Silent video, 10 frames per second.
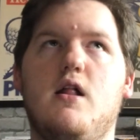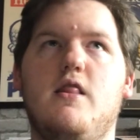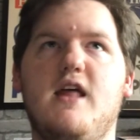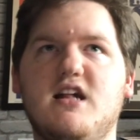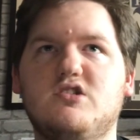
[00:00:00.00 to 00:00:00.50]

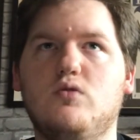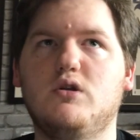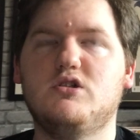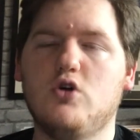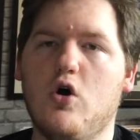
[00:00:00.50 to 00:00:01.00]
their
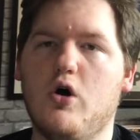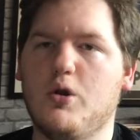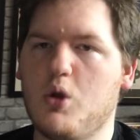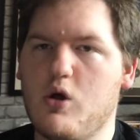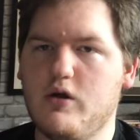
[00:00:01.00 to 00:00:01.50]
squad's got a
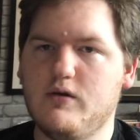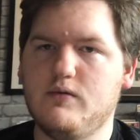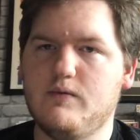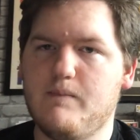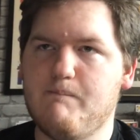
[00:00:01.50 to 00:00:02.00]
lot
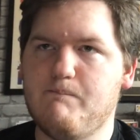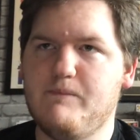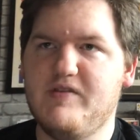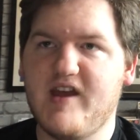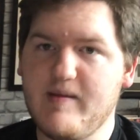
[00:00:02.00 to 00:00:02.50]

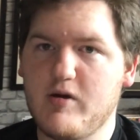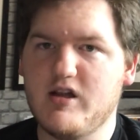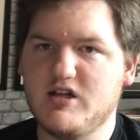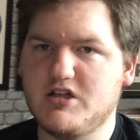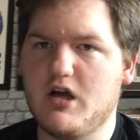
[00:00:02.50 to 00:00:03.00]
deeper
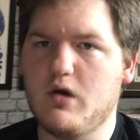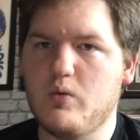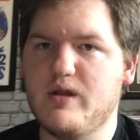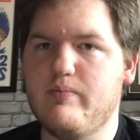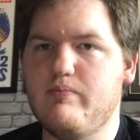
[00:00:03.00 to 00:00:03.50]
this year
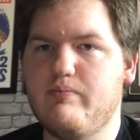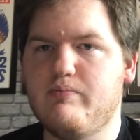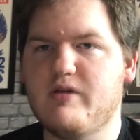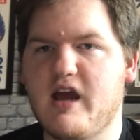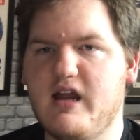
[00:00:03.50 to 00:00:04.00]
with
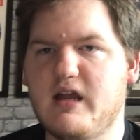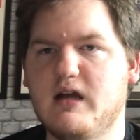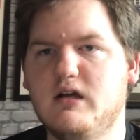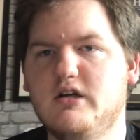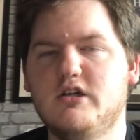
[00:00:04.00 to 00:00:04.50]
getting
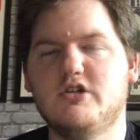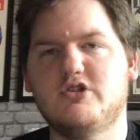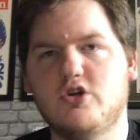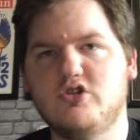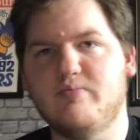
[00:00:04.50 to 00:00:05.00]

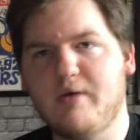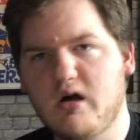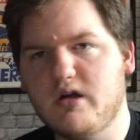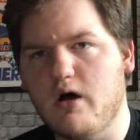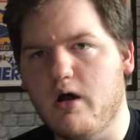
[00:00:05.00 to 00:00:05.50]
Serge
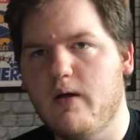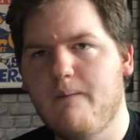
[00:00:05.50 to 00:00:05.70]
Ibaka,